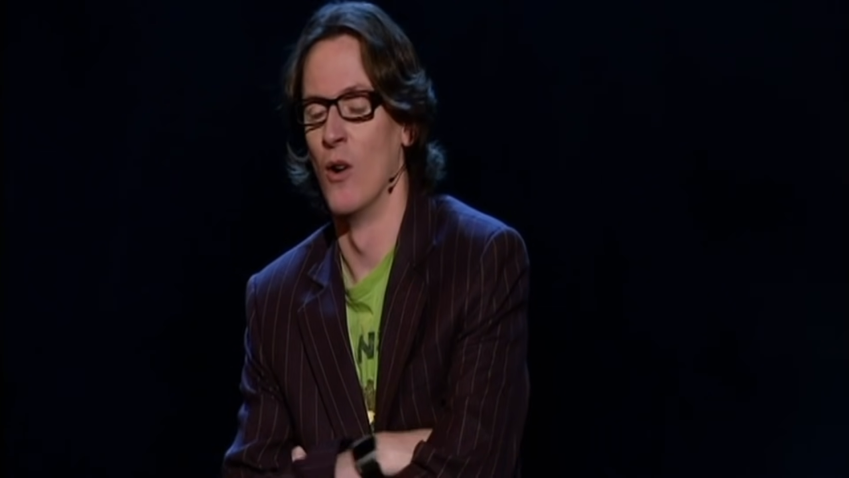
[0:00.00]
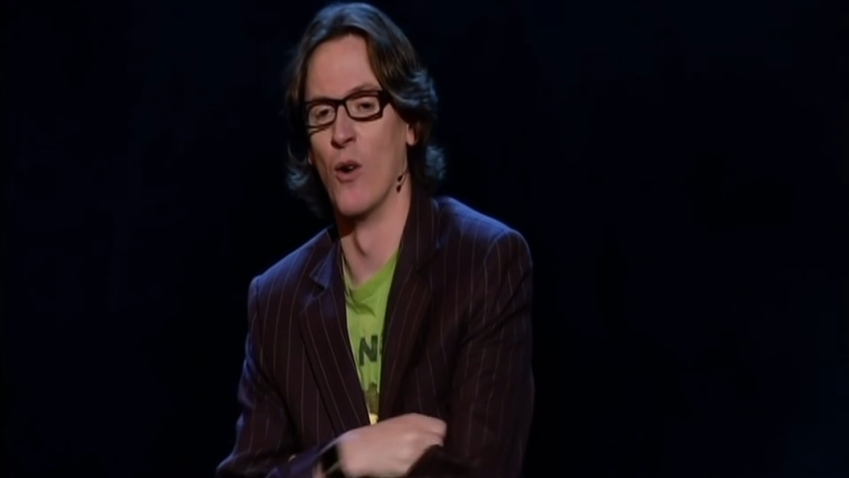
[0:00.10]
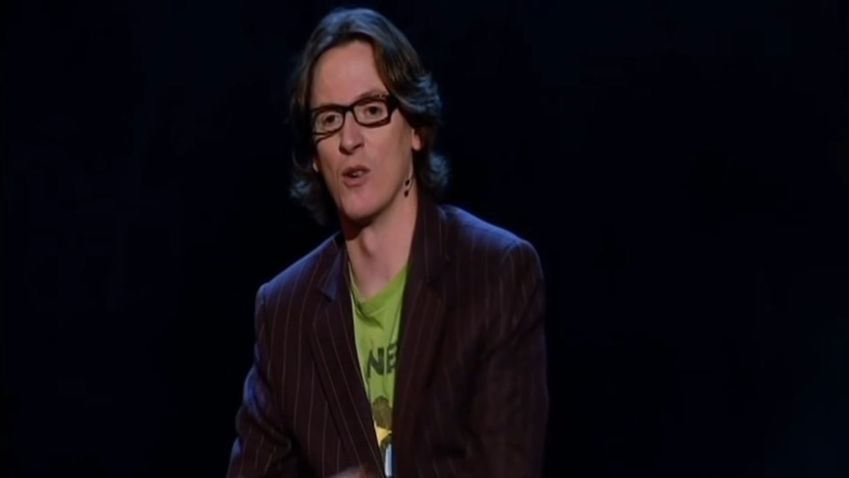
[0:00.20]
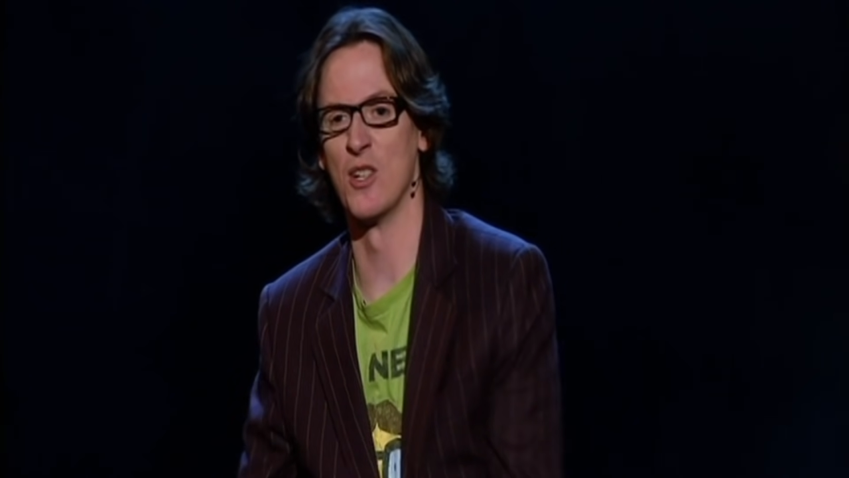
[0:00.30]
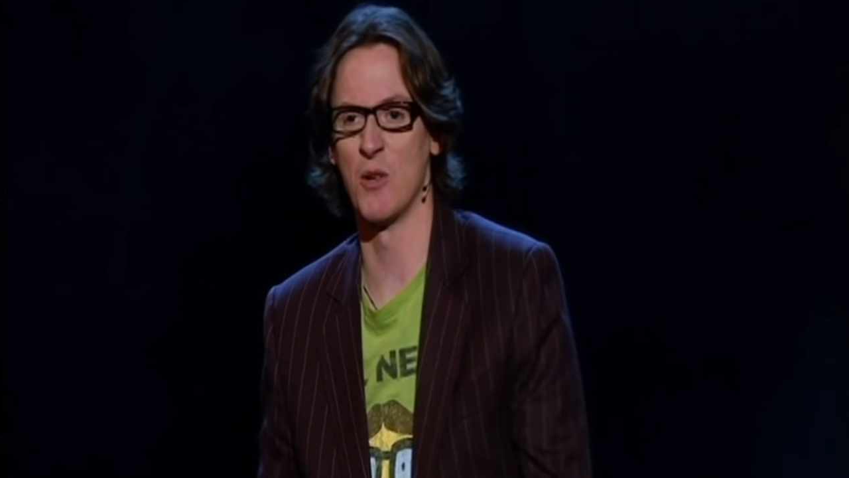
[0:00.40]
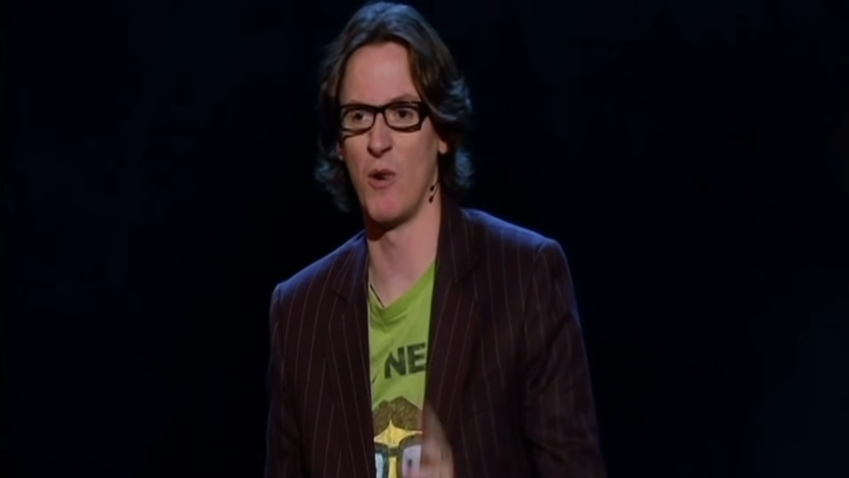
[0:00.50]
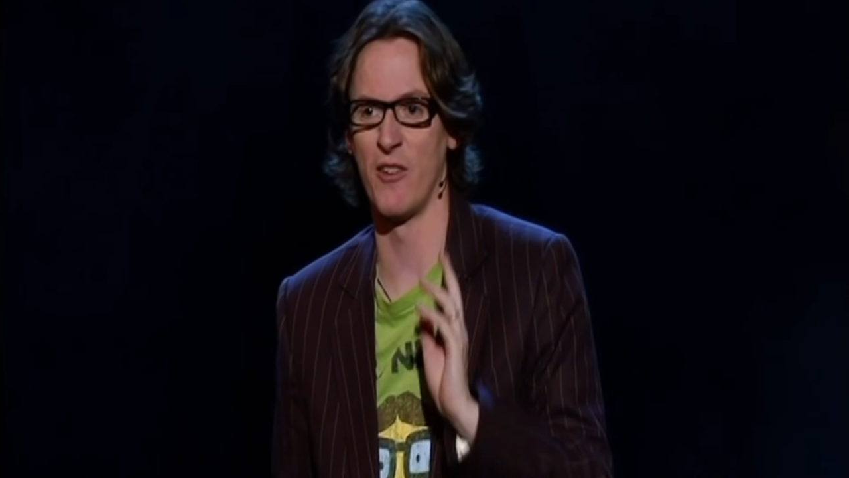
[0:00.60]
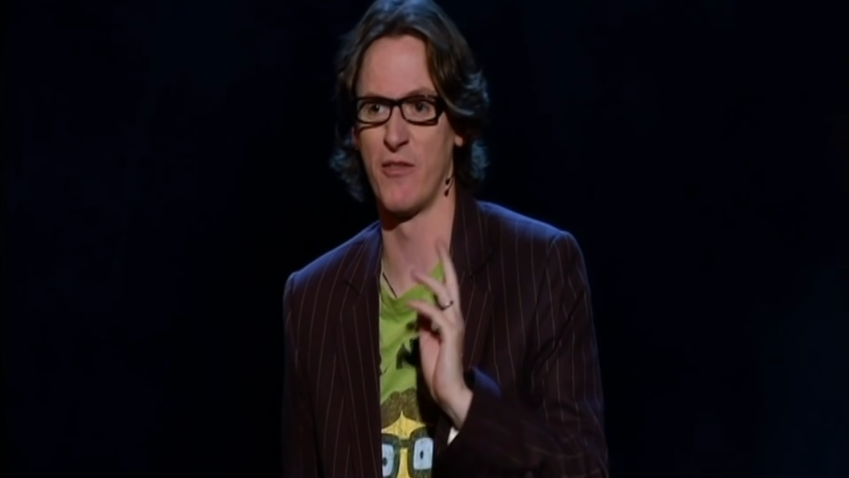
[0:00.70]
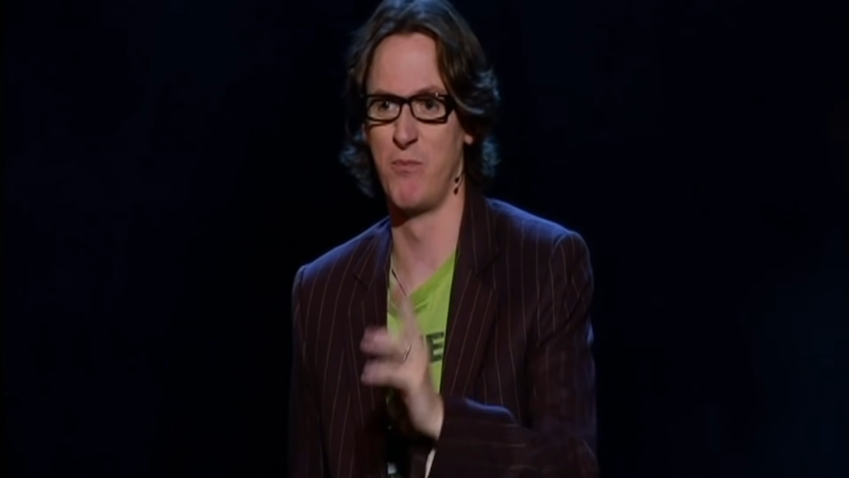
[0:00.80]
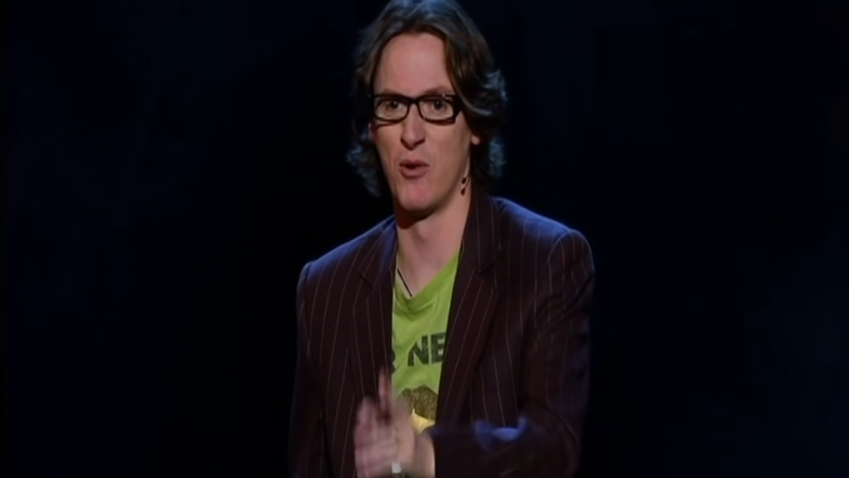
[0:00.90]
Or did your
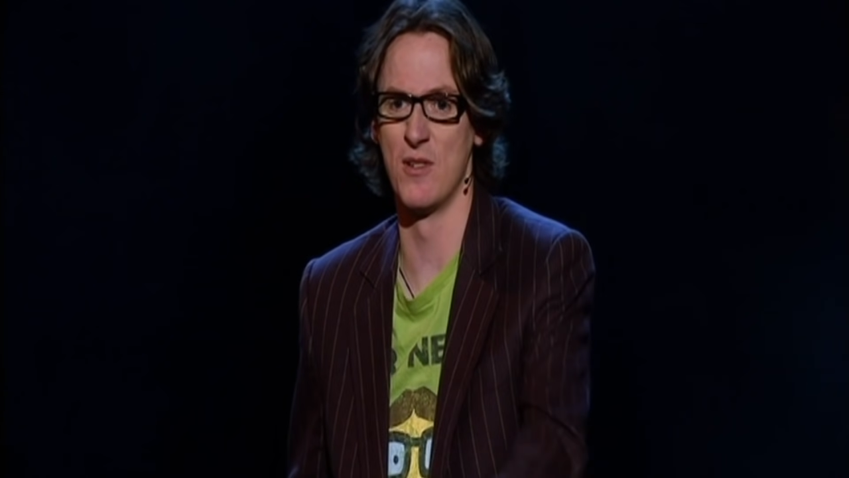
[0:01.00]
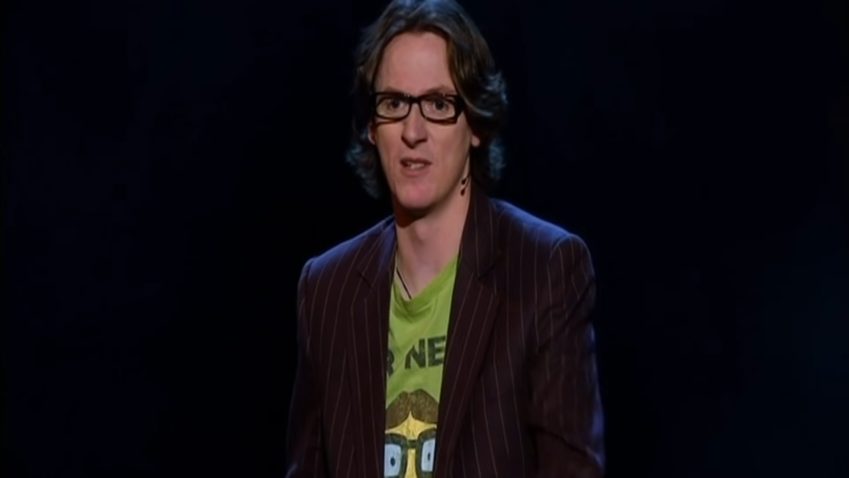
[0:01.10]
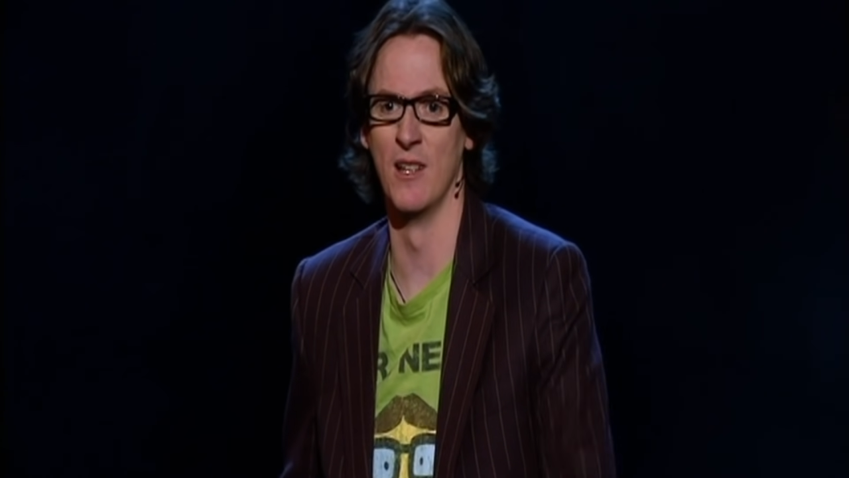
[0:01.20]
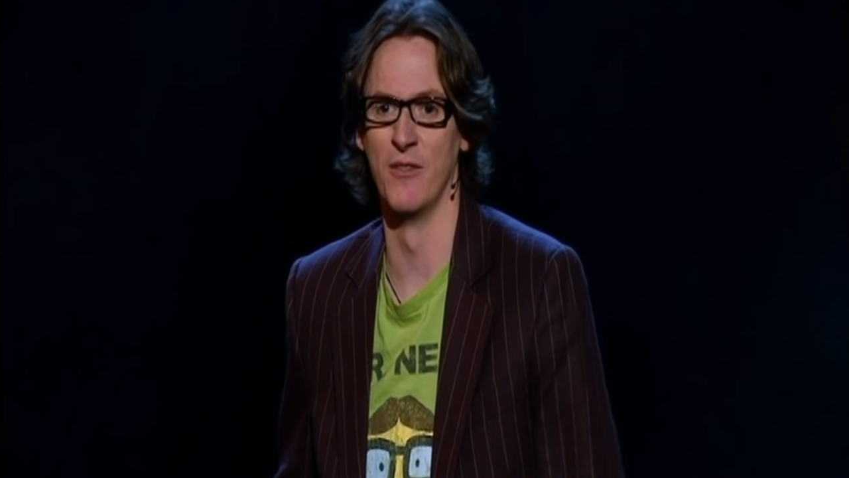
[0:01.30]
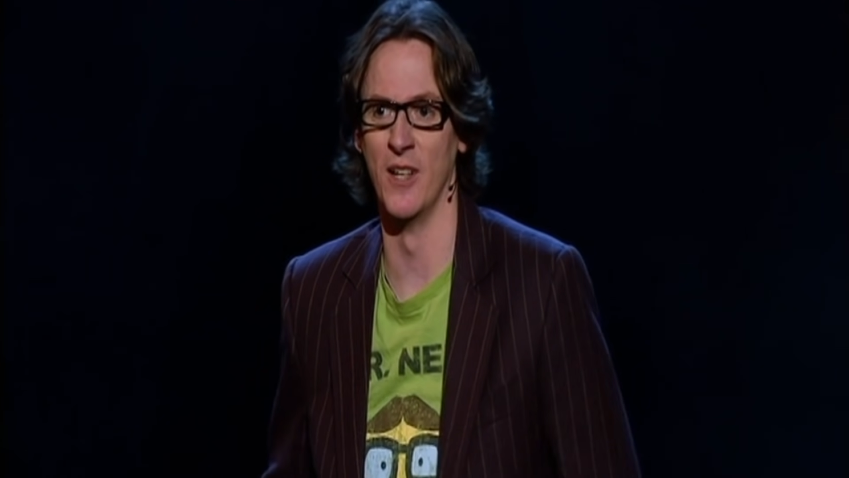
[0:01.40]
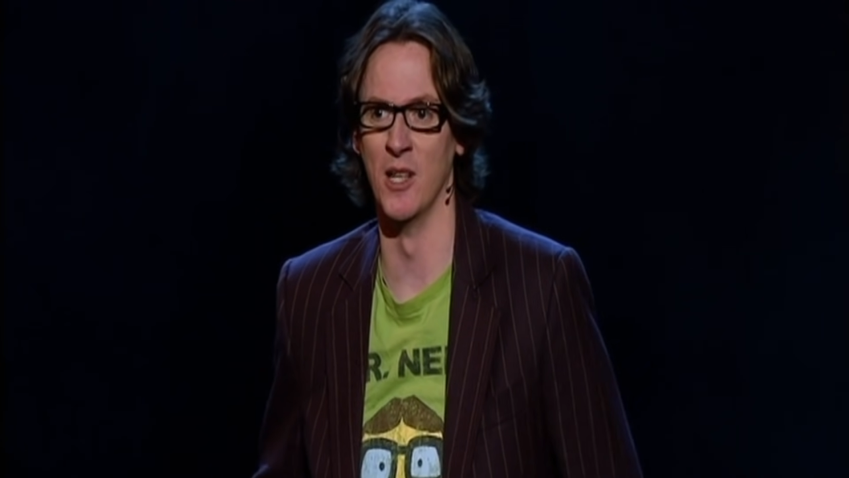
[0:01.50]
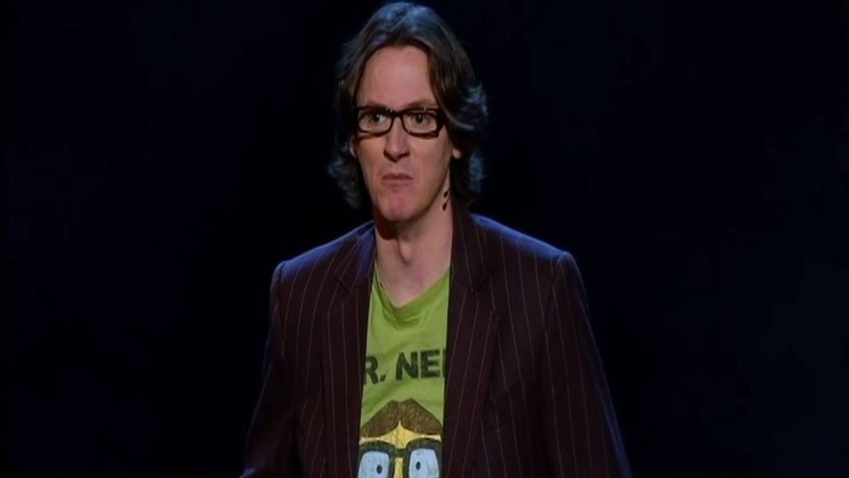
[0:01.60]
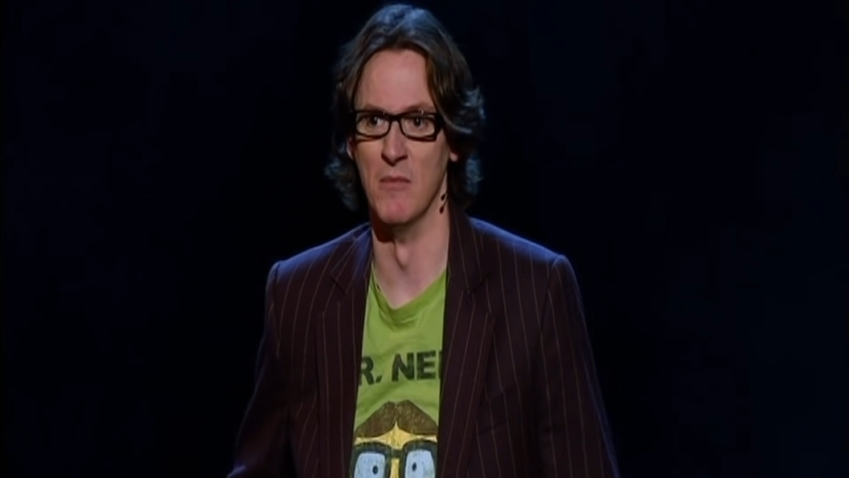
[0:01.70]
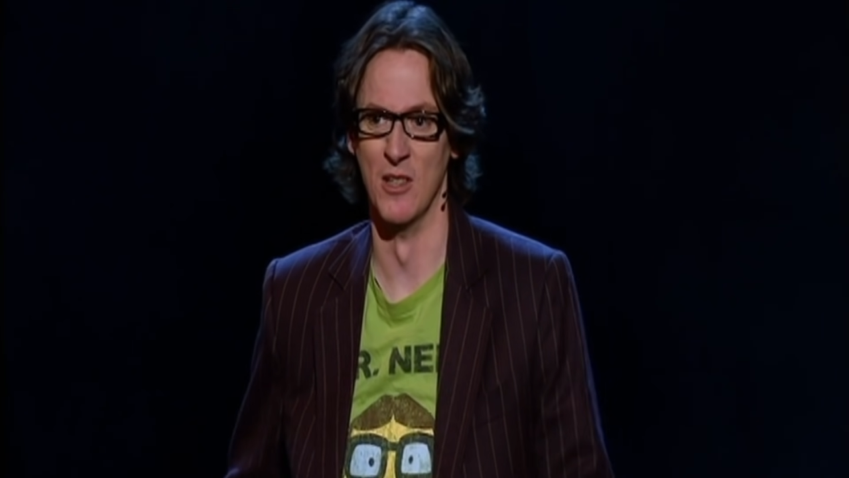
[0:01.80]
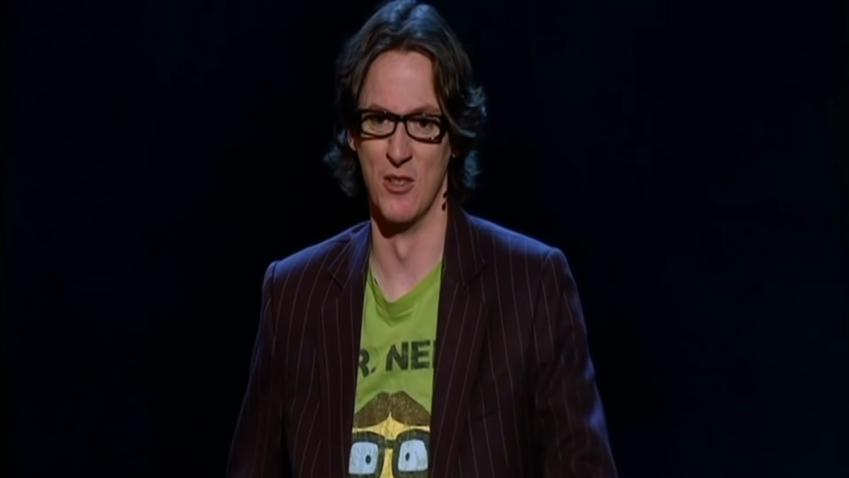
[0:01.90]
wife put it in the
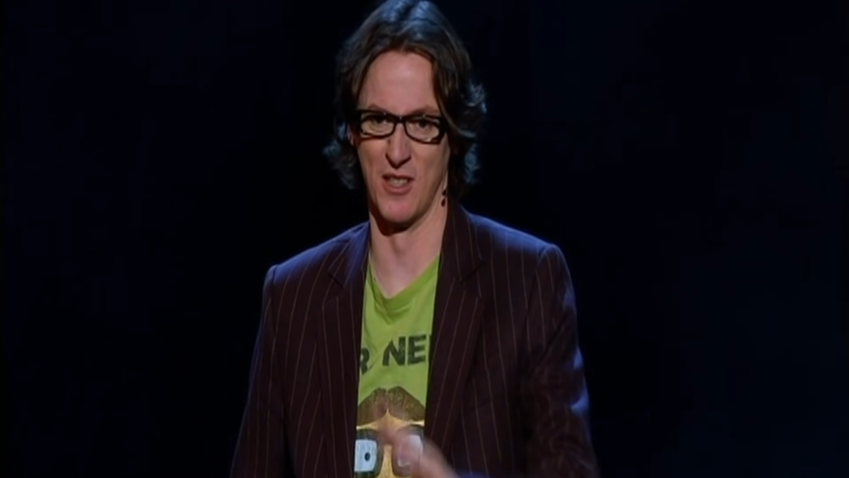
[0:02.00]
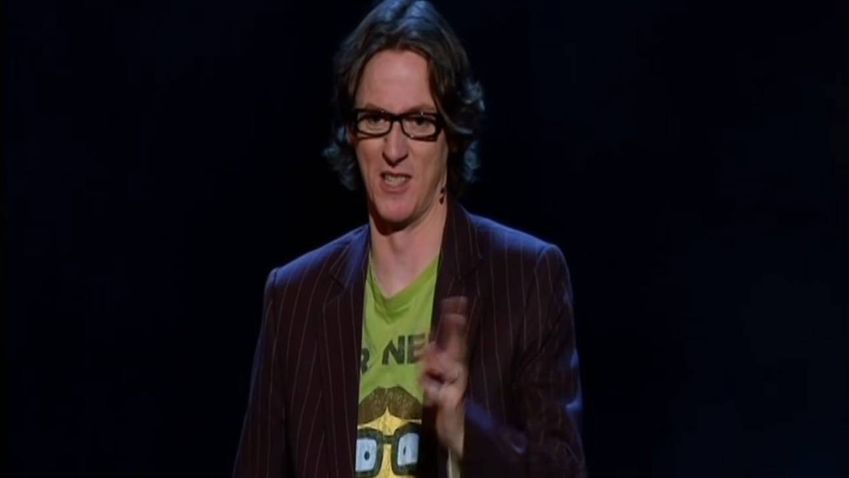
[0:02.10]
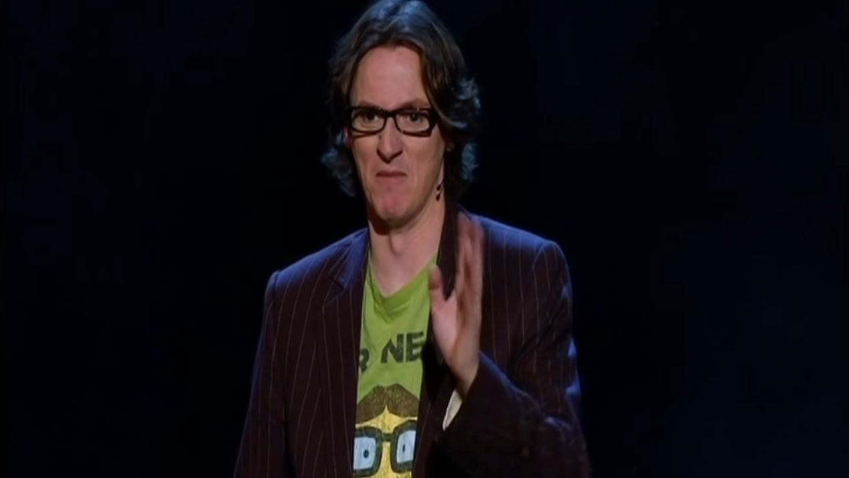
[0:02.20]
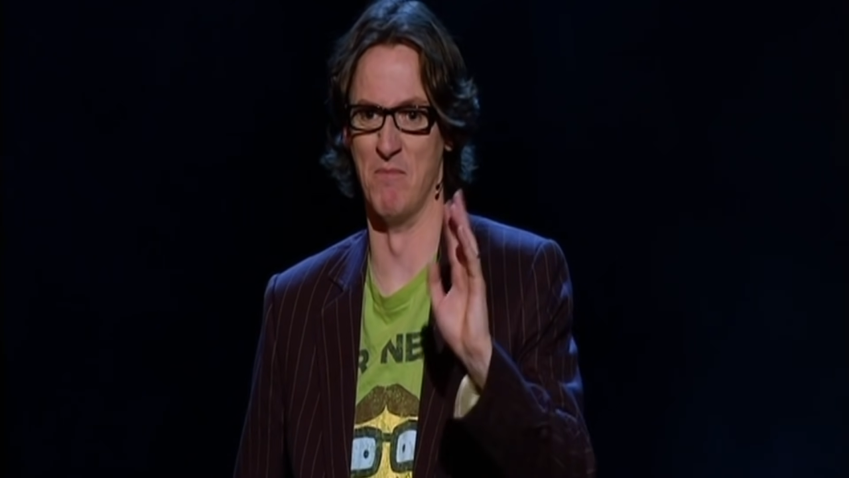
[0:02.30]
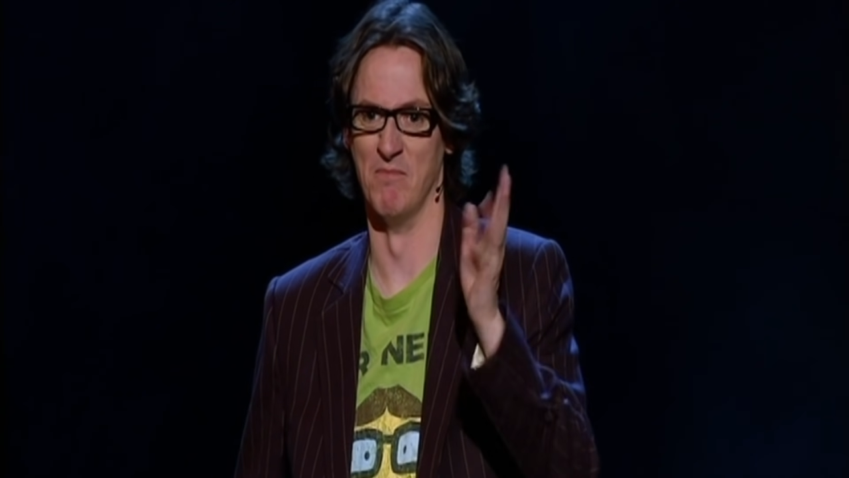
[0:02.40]
film just to